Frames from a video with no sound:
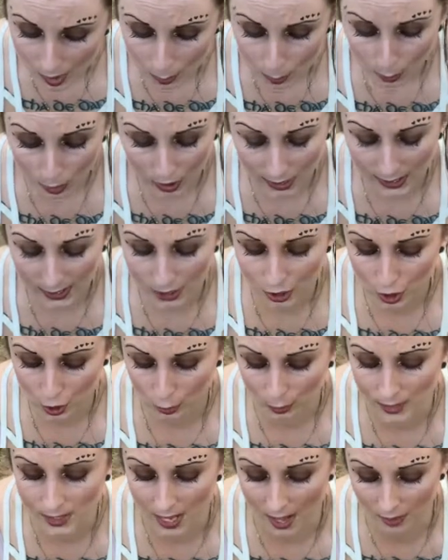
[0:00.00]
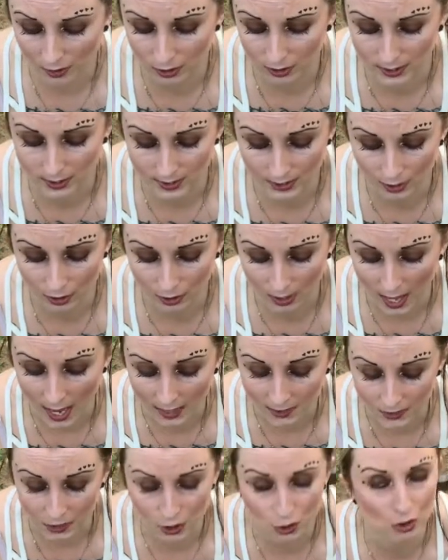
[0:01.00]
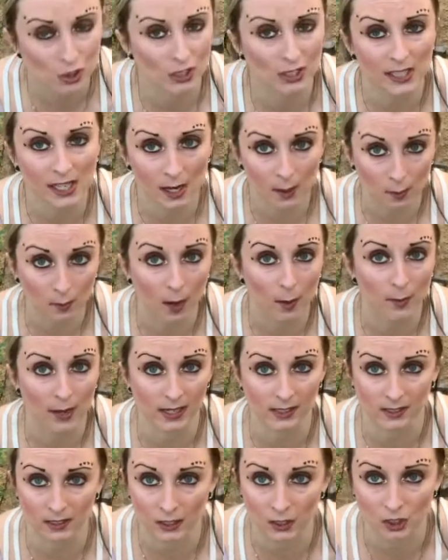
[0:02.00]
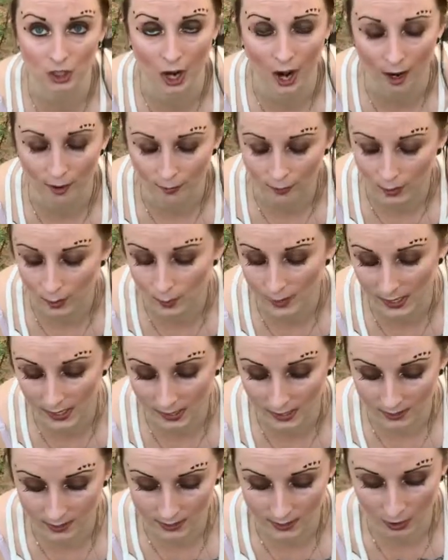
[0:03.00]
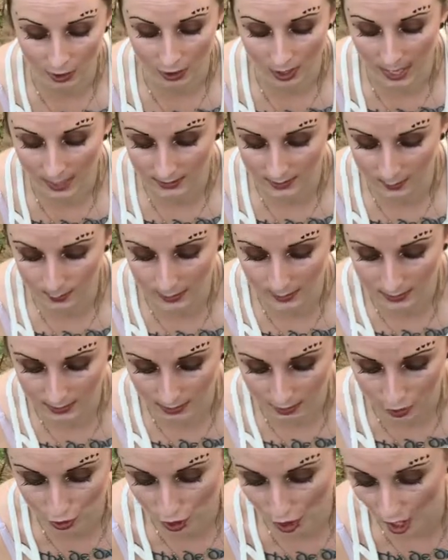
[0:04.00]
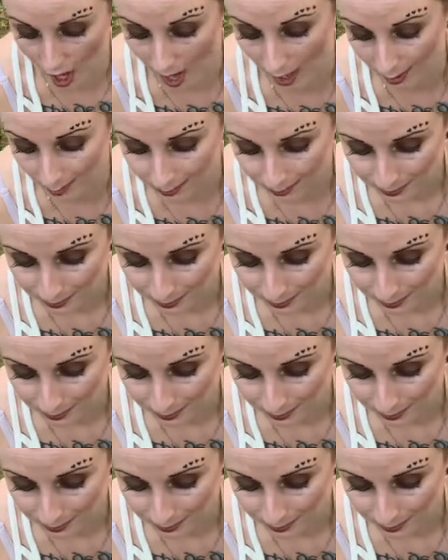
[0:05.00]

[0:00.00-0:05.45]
put it into another sterilized, usually a mason jar for me, a sterilized mason jar.